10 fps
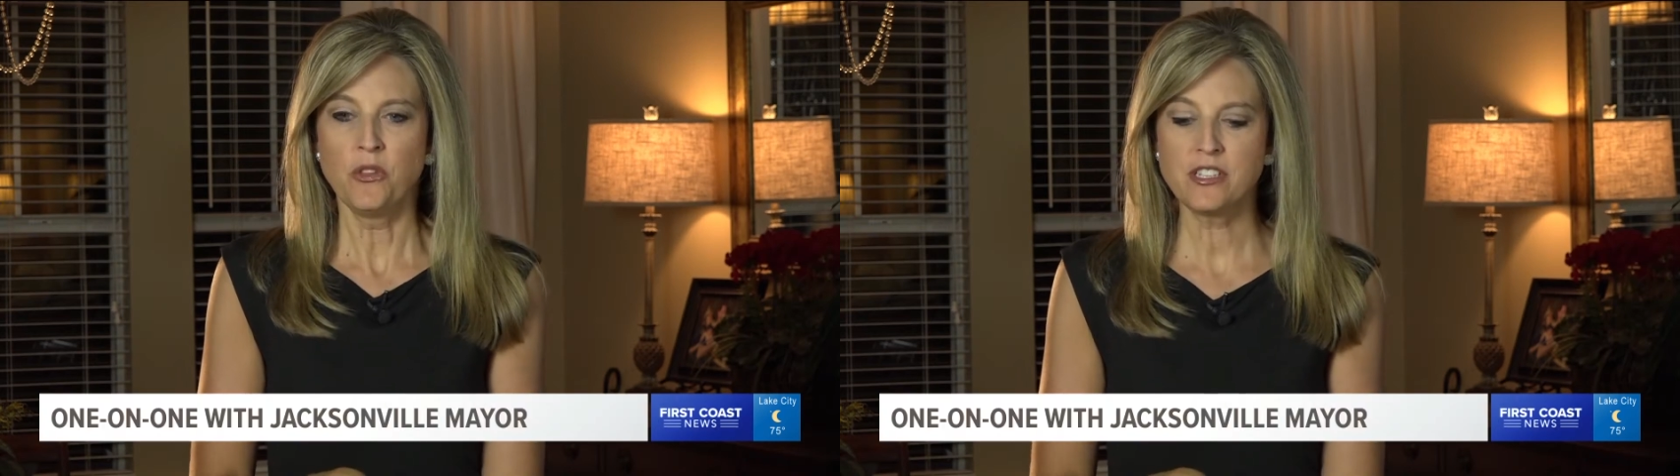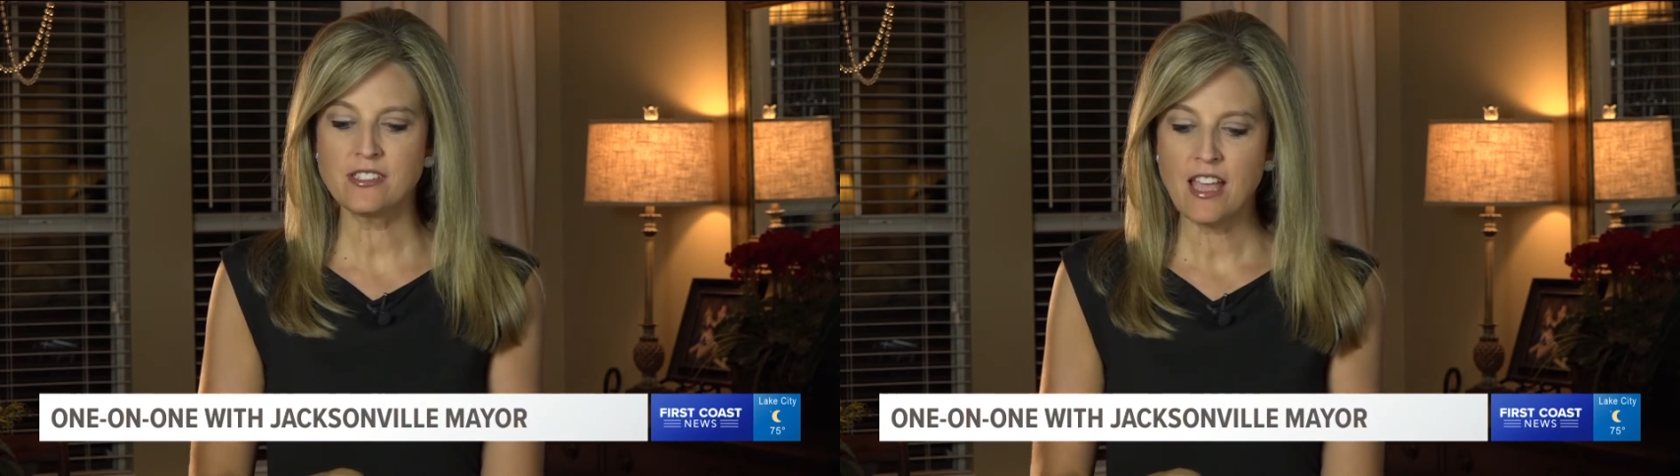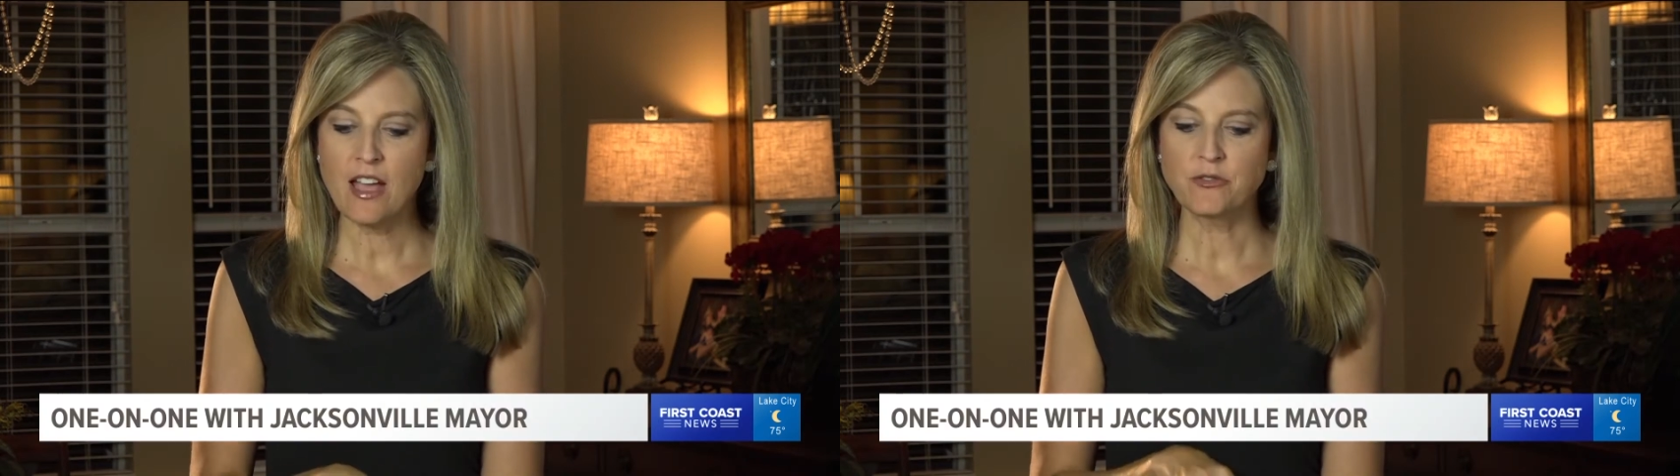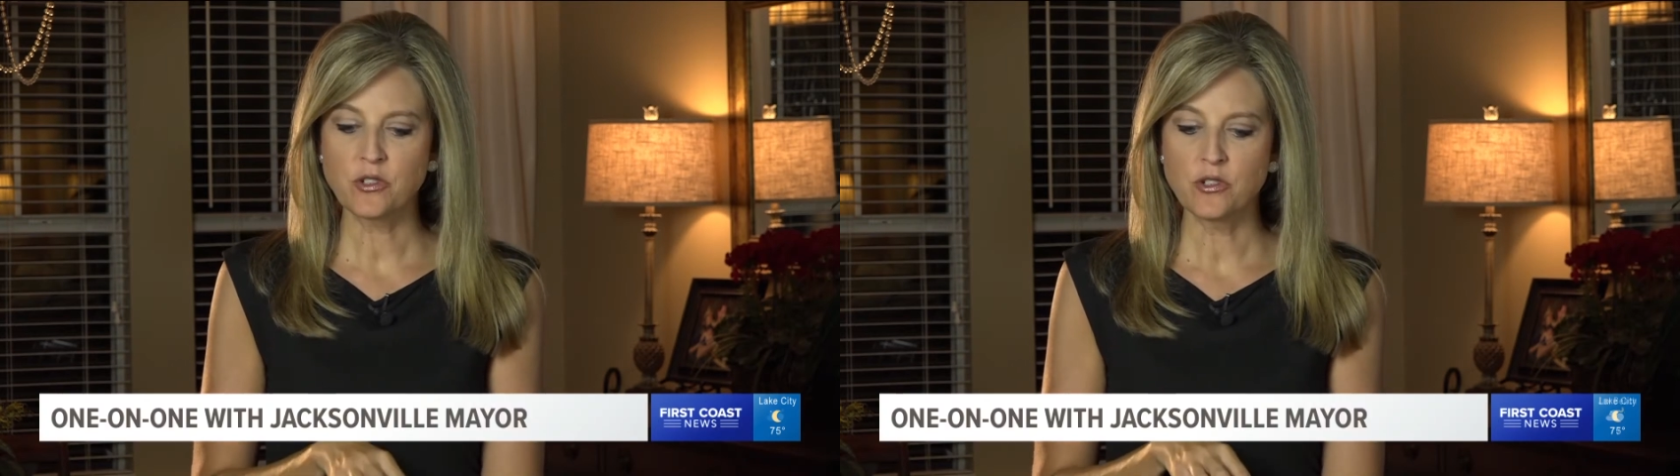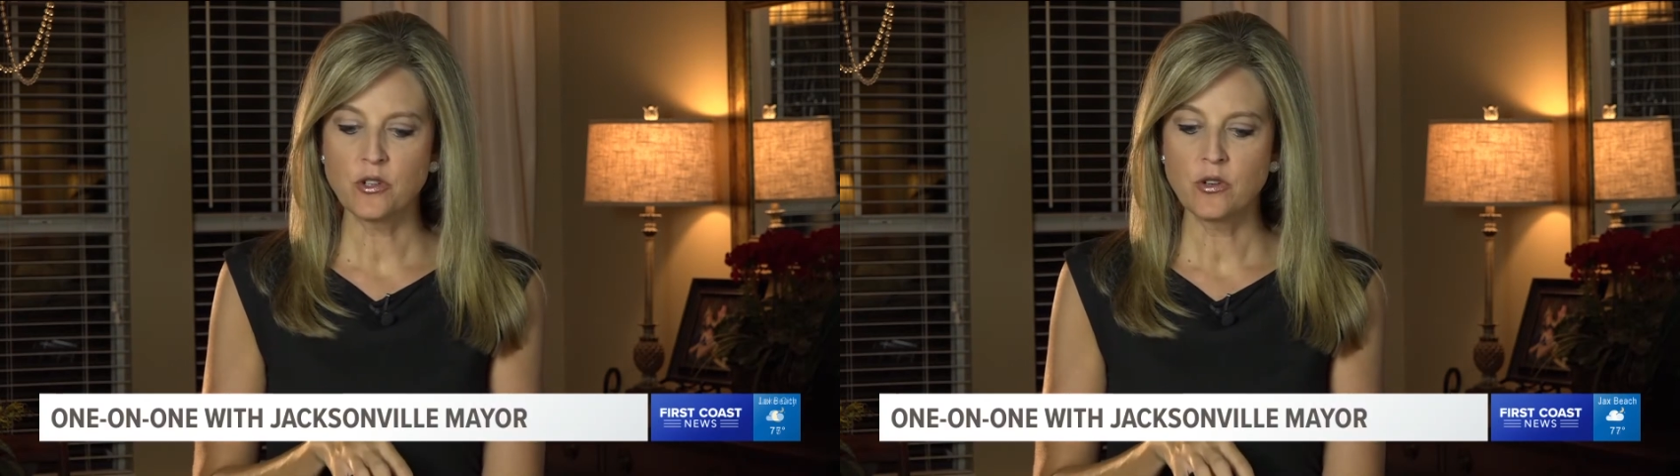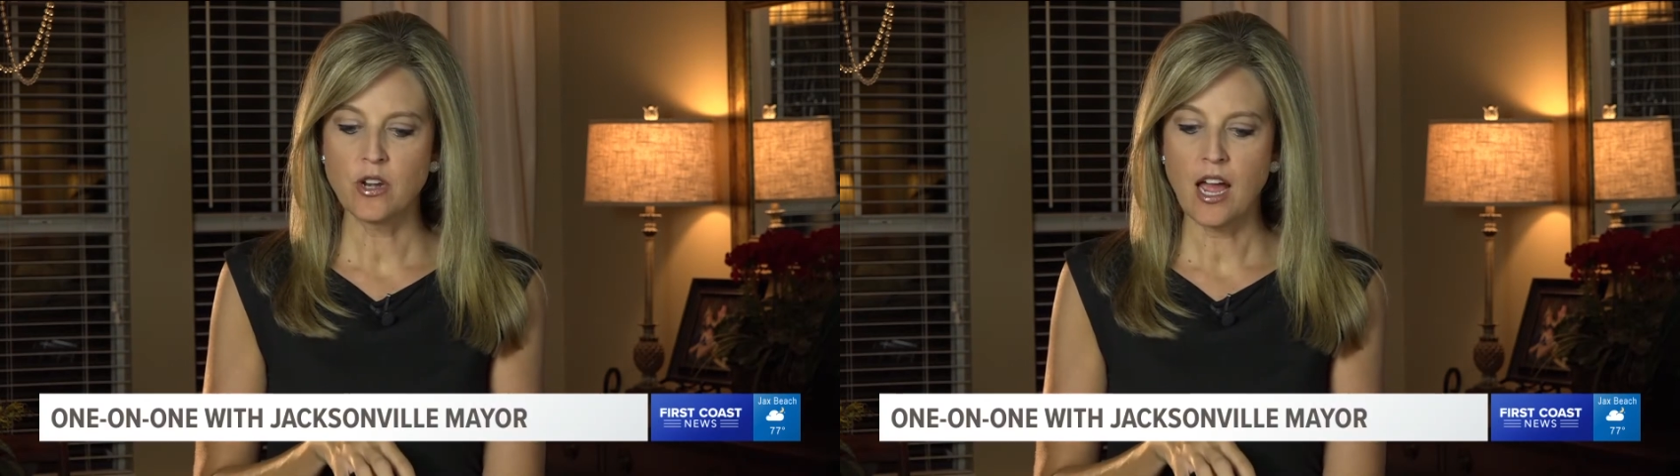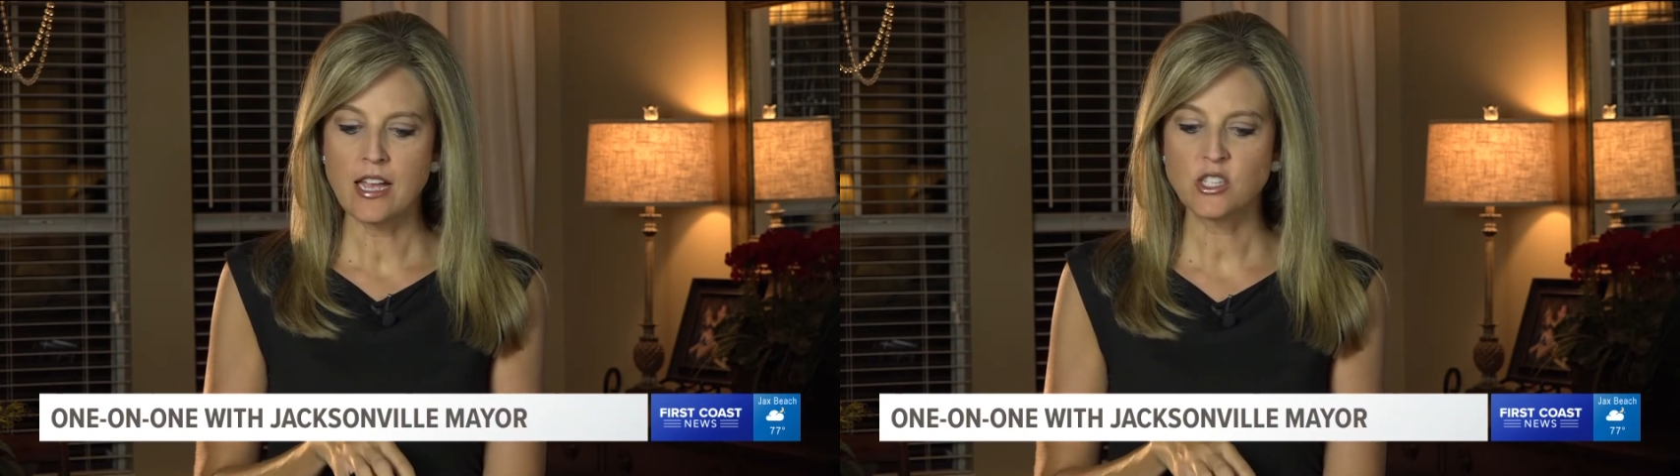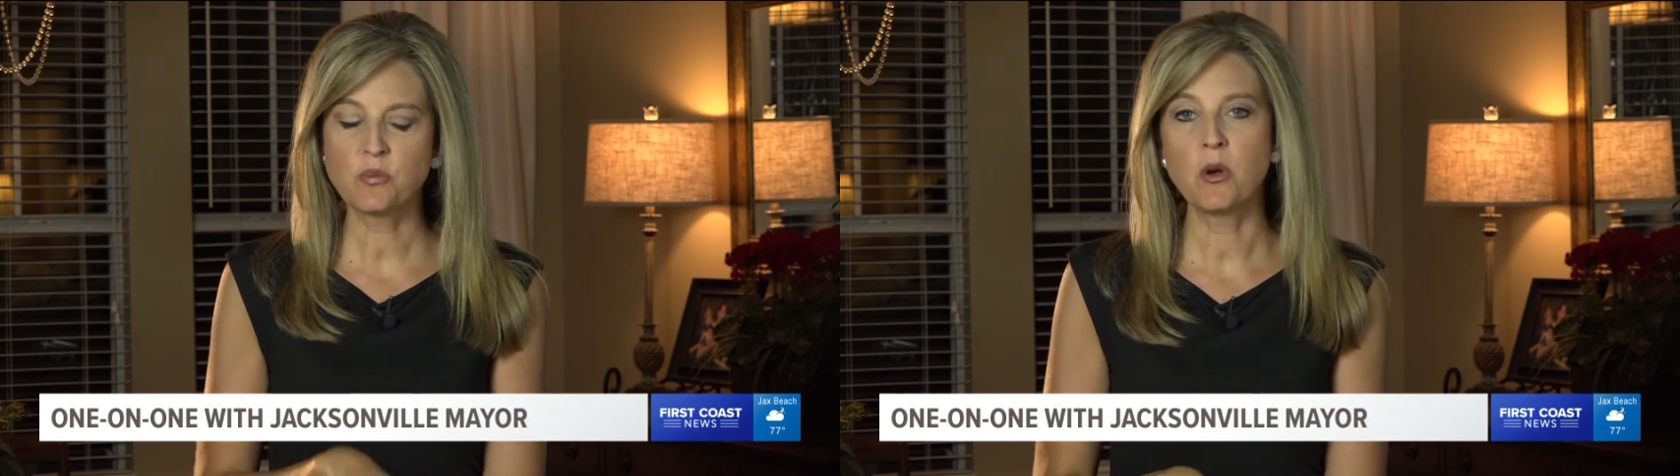Well, this afternoon,
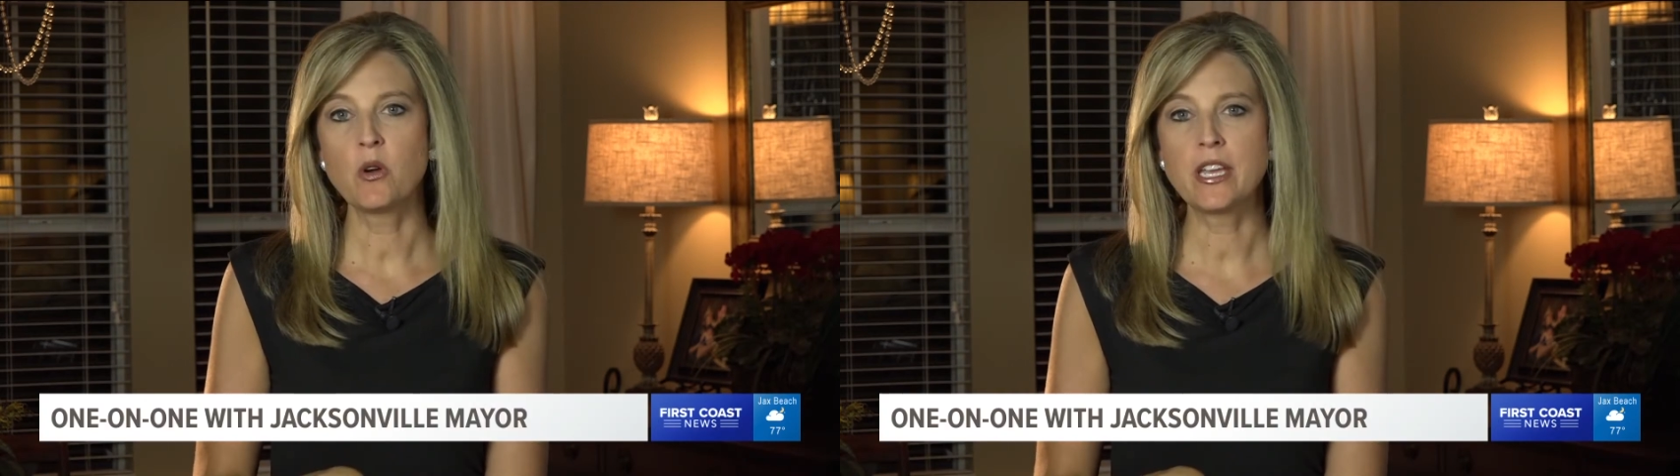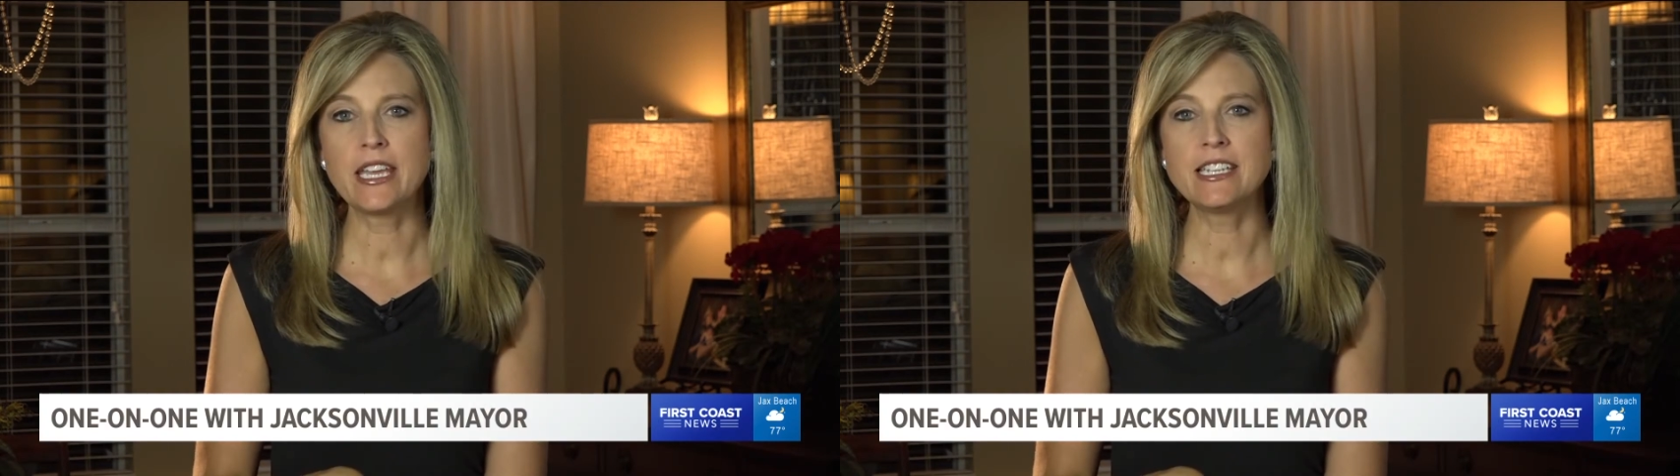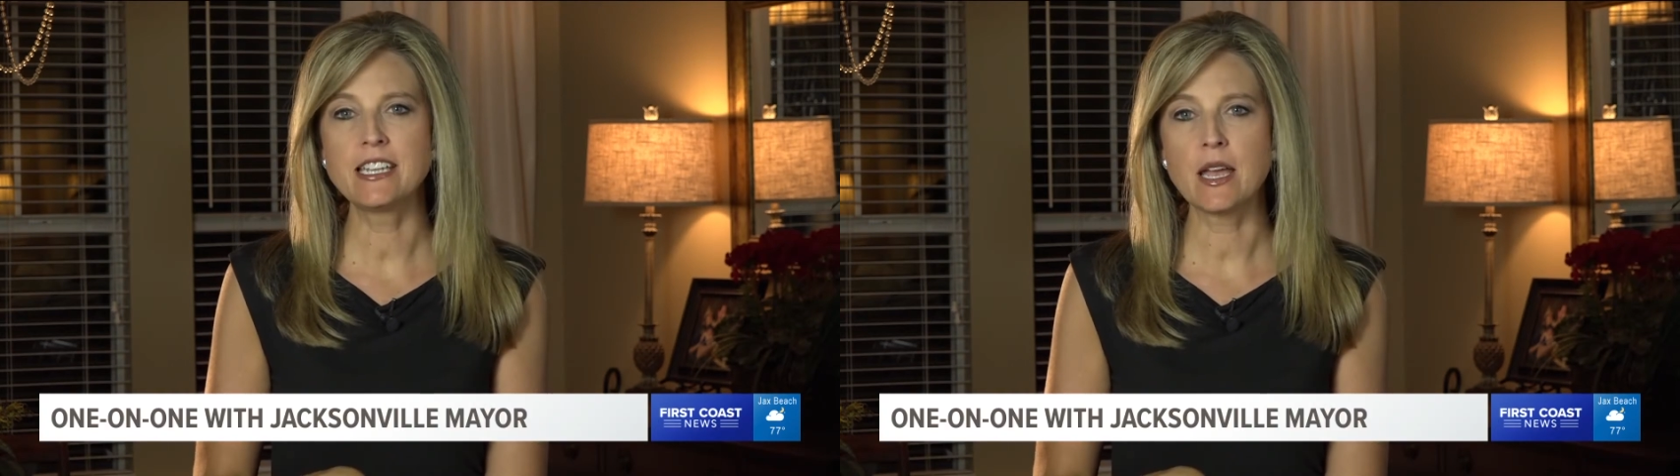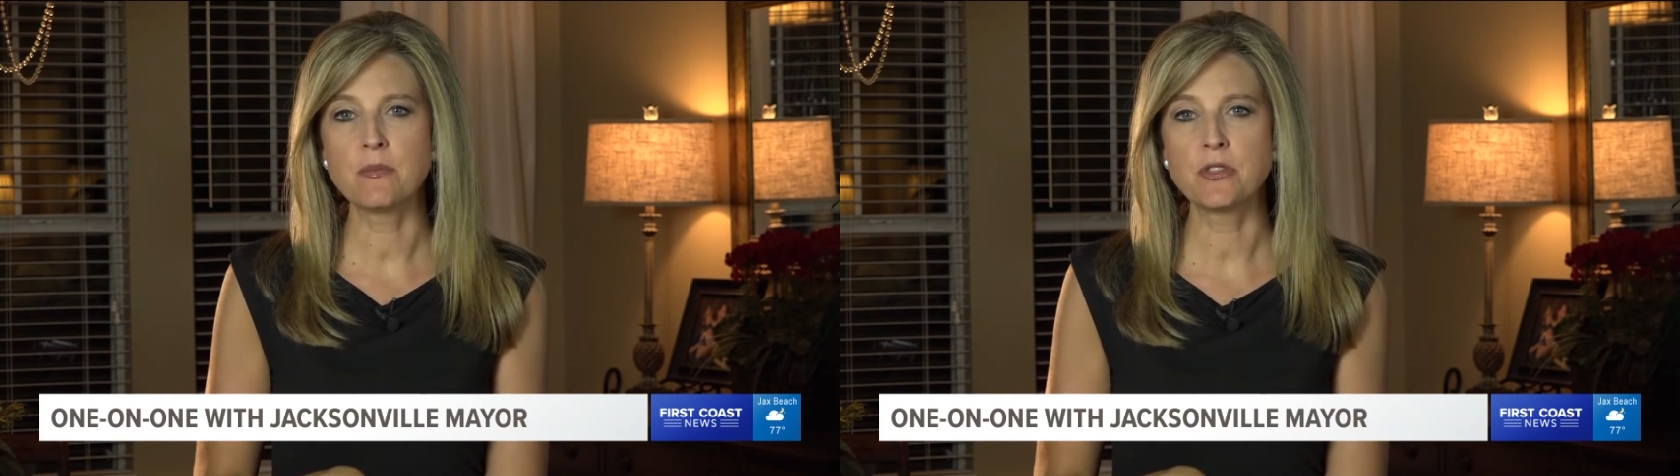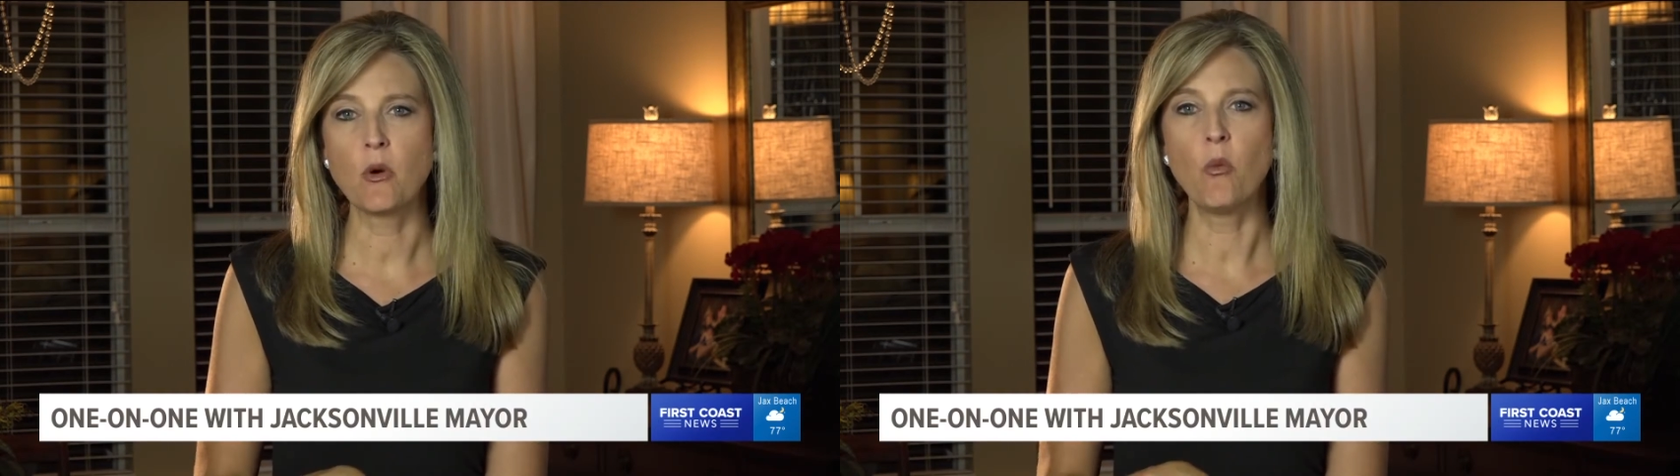I spoke in depth